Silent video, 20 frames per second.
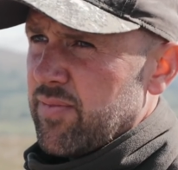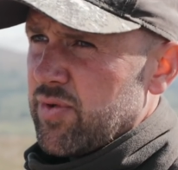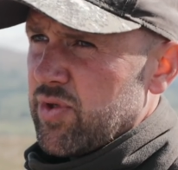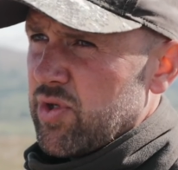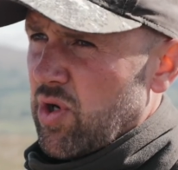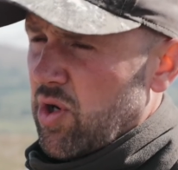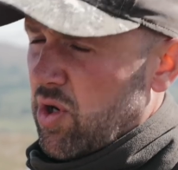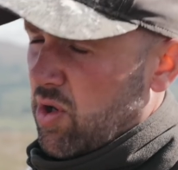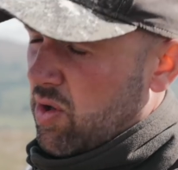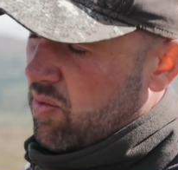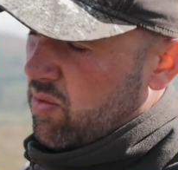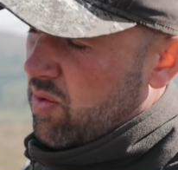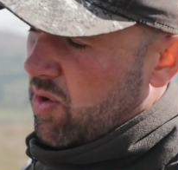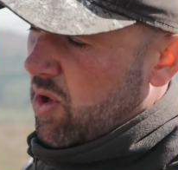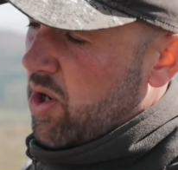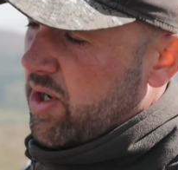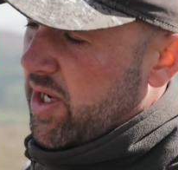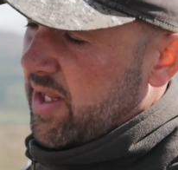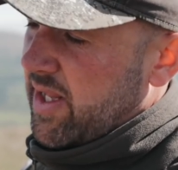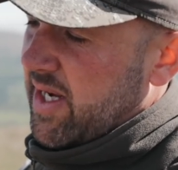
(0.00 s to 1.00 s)
So we're
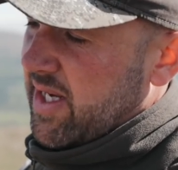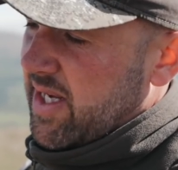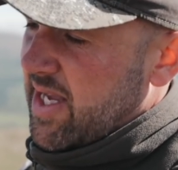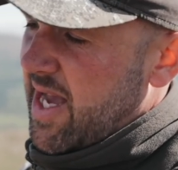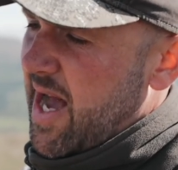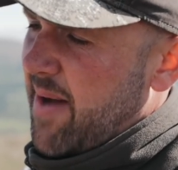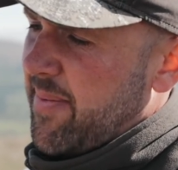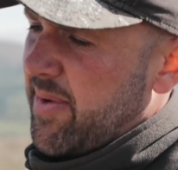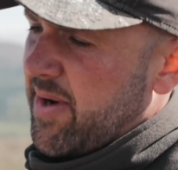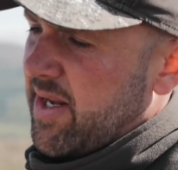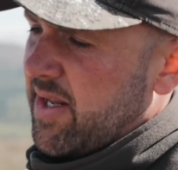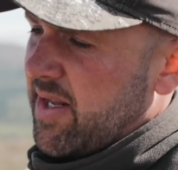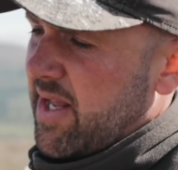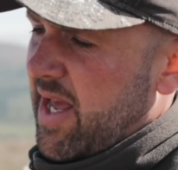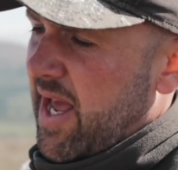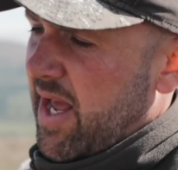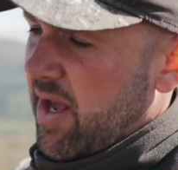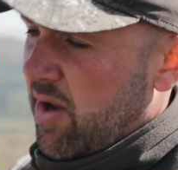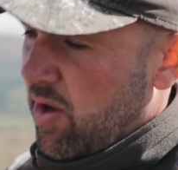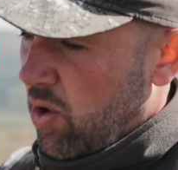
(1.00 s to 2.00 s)
locking that carbon in
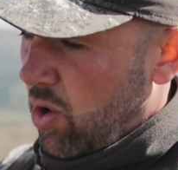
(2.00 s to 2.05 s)
there,